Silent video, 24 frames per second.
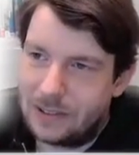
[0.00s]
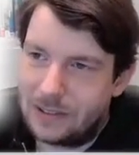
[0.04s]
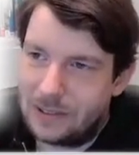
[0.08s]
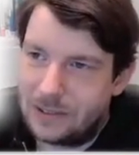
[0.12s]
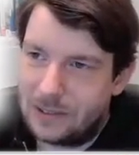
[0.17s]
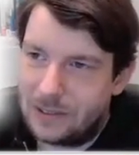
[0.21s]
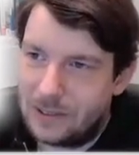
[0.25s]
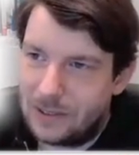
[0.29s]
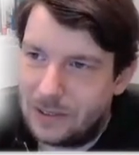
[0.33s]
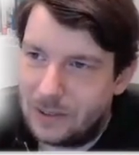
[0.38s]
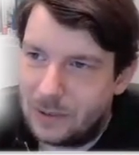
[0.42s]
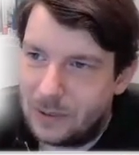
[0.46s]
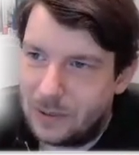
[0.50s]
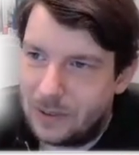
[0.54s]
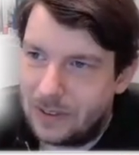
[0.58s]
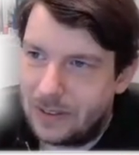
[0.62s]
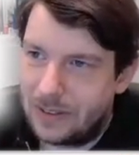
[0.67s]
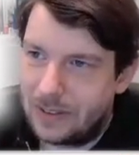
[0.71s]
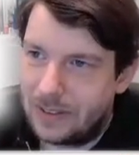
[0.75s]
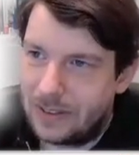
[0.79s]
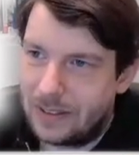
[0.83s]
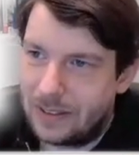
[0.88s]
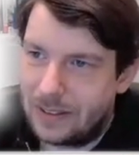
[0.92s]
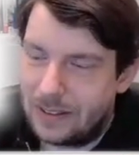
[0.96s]
to
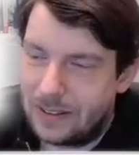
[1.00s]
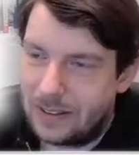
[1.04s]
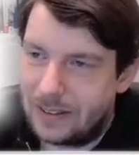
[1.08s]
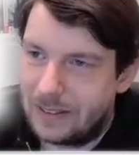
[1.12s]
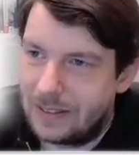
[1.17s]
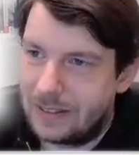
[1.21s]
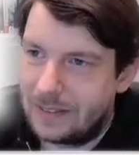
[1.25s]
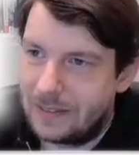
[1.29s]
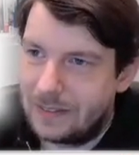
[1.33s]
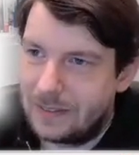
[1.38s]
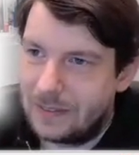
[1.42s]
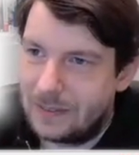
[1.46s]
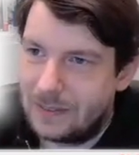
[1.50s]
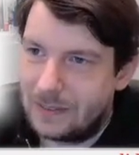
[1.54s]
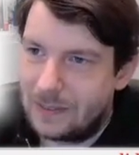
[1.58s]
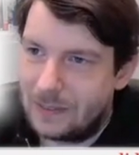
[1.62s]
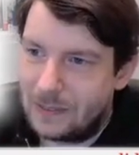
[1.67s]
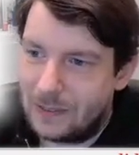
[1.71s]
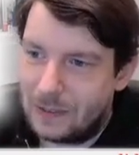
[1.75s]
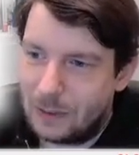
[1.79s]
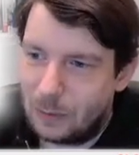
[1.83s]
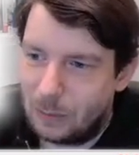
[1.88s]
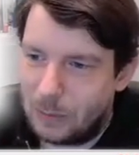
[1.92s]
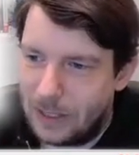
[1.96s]
use
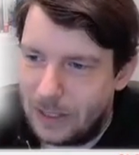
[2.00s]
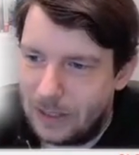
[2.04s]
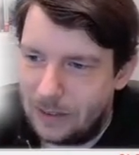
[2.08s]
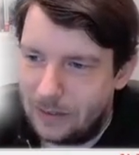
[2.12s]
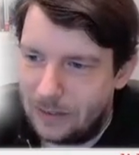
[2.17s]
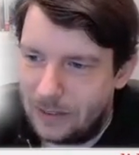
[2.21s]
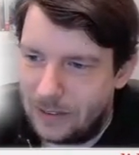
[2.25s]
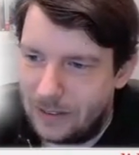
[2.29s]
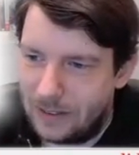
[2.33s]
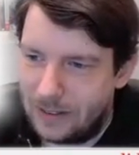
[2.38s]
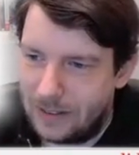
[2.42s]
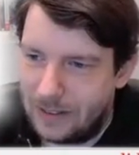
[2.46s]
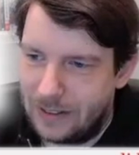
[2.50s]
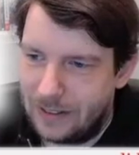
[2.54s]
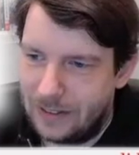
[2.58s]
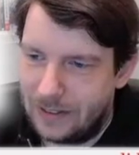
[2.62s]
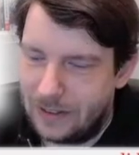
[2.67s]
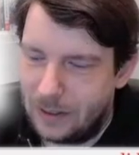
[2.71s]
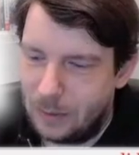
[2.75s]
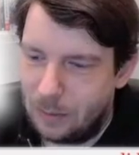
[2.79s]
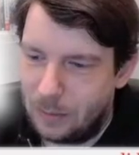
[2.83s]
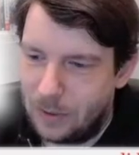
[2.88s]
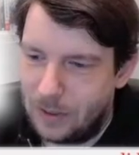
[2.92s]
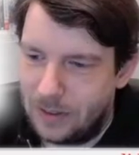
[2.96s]
to play with
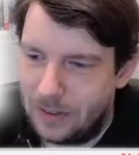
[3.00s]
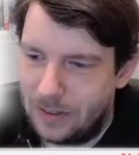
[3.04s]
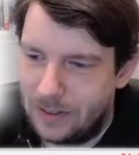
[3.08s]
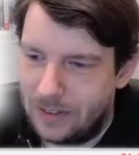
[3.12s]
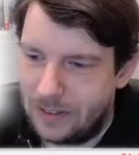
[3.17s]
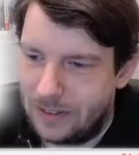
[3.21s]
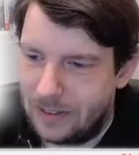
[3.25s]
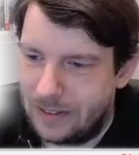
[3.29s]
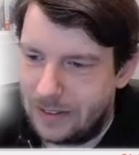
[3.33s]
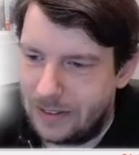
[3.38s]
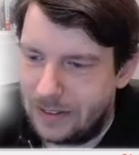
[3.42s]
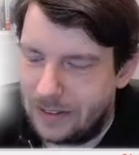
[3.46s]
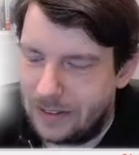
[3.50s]
STPs